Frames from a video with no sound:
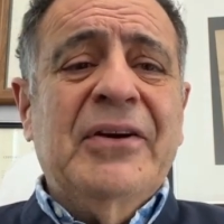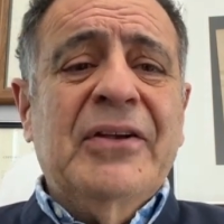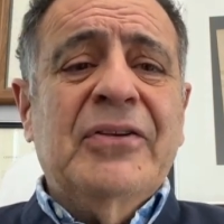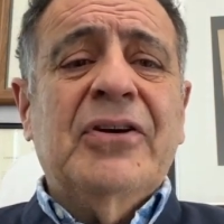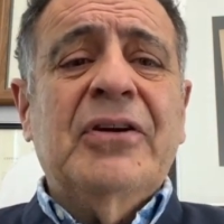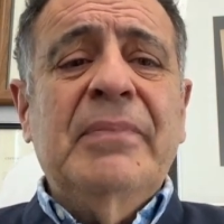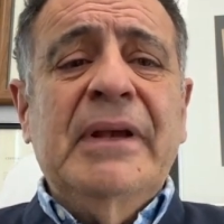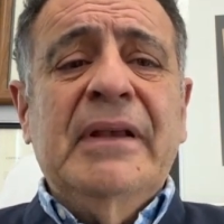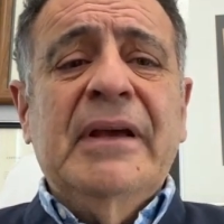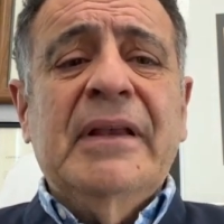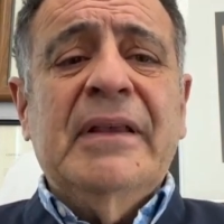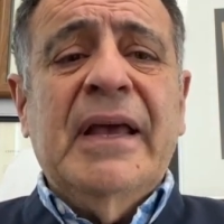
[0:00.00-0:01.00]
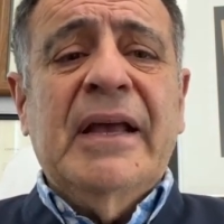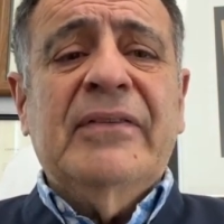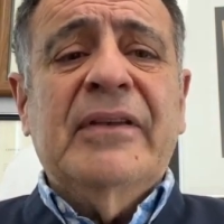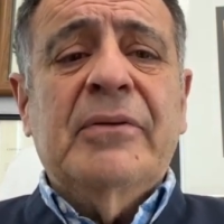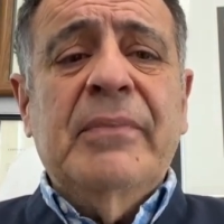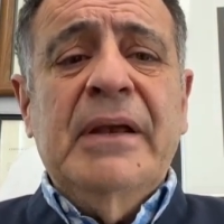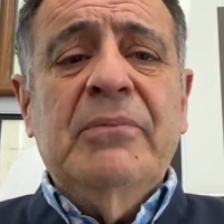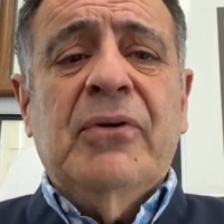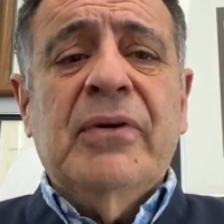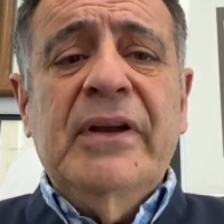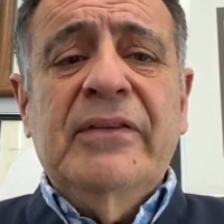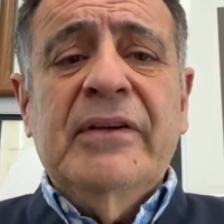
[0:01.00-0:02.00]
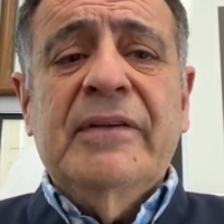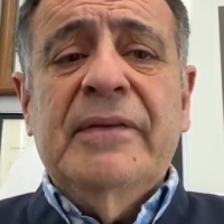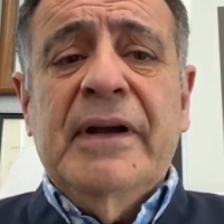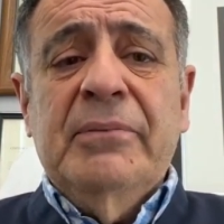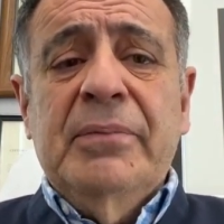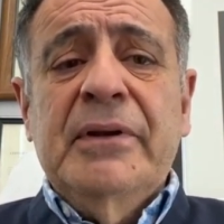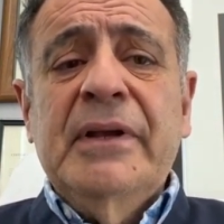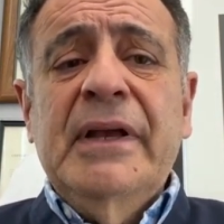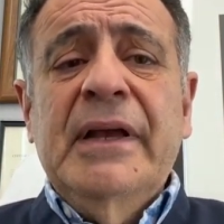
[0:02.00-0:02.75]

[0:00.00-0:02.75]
There can be tests that are made more easily available